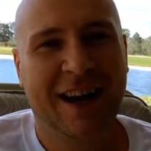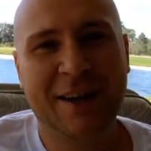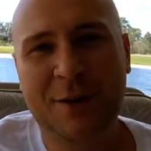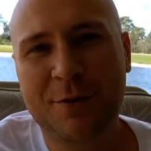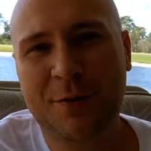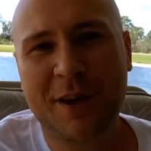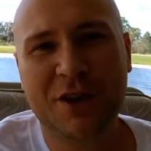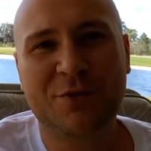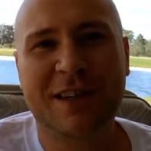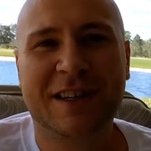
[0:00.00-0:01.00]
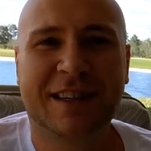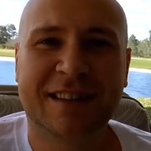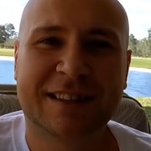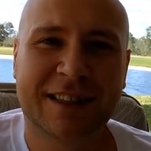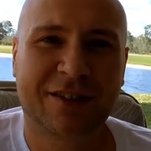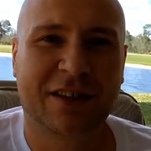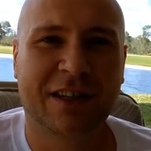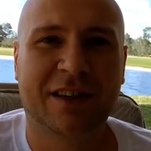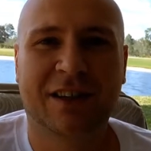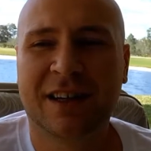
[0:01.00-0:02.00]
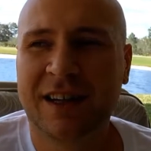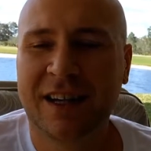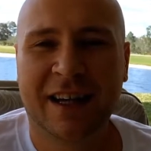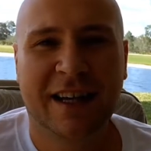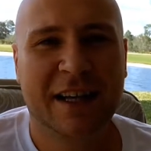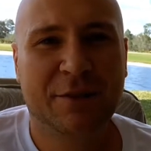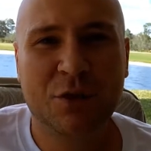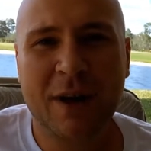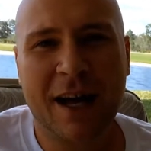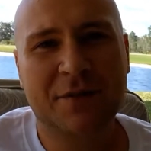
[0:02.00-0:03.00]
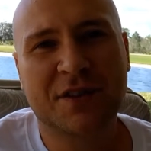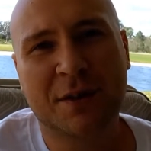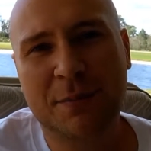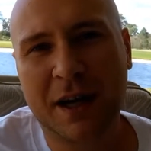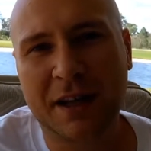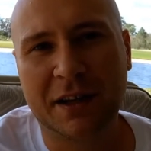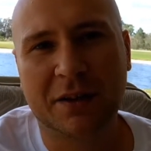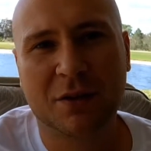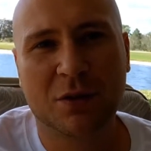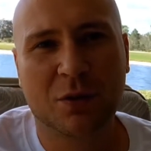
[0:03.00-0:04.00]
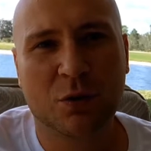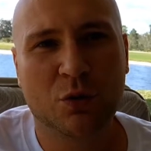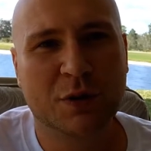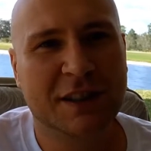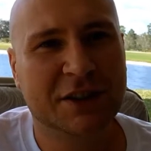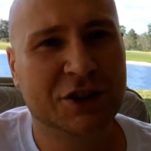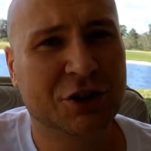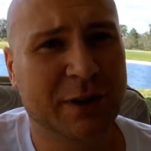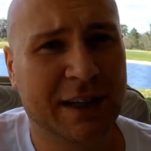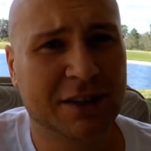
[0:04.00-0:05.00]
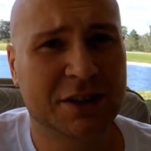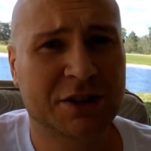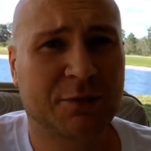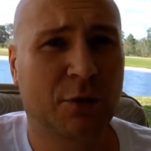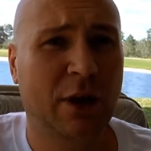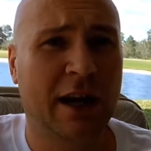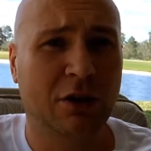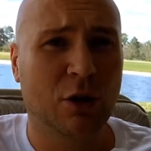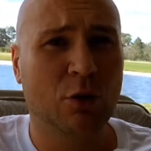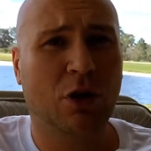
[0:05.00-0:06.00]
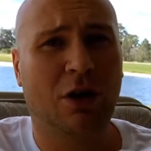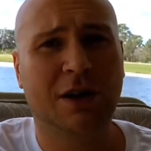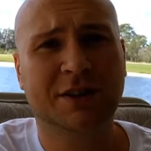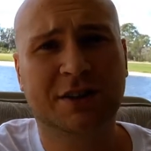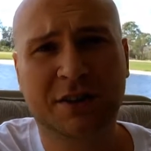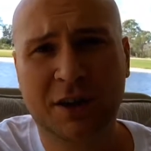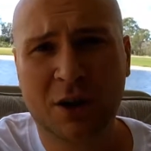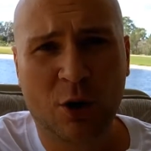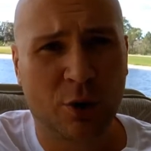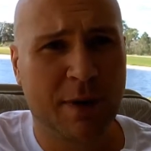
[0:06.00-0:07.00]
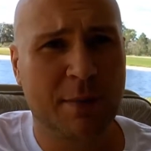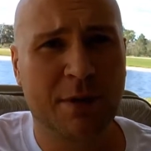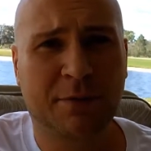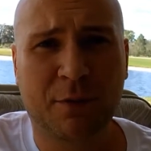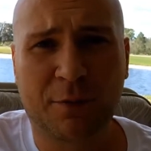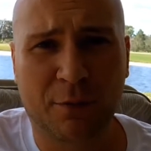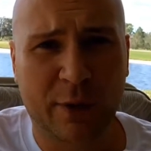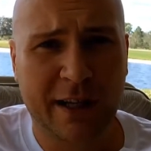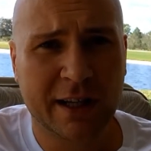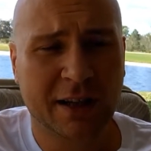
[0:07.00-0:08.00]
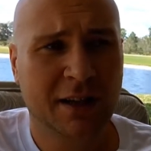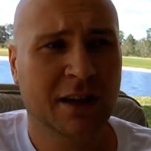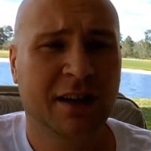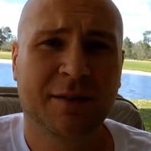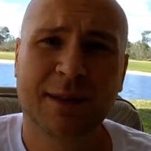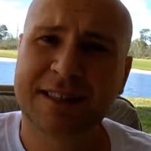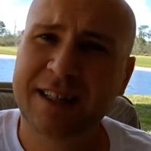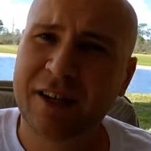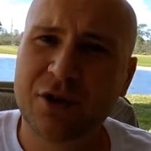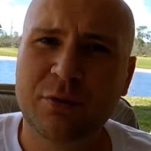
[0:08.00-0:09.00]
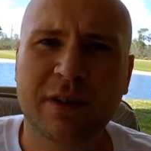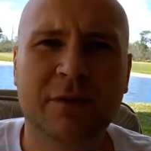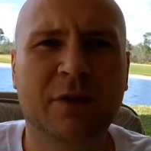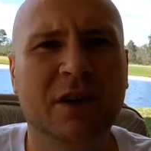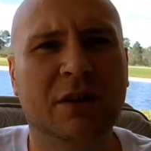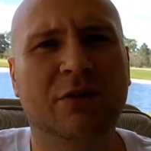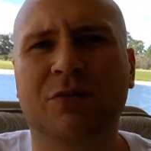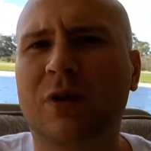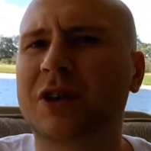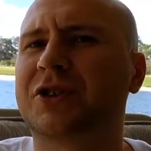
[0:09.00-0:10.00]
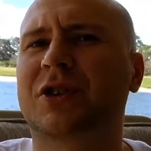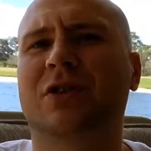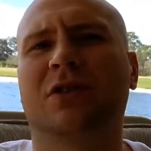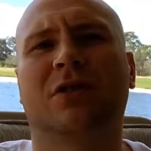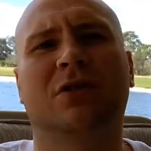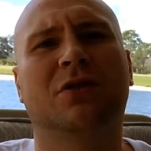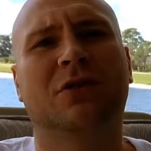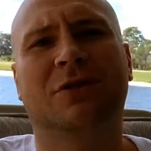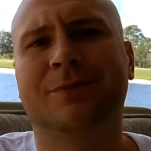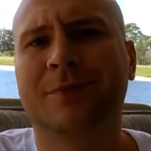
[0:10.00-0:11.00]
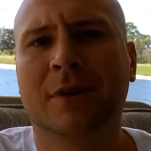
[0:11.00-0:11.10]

Another thing you need to consider here, if you have somebody who teaches you English for a low cost, or maybe for free, let's say you live in Russia or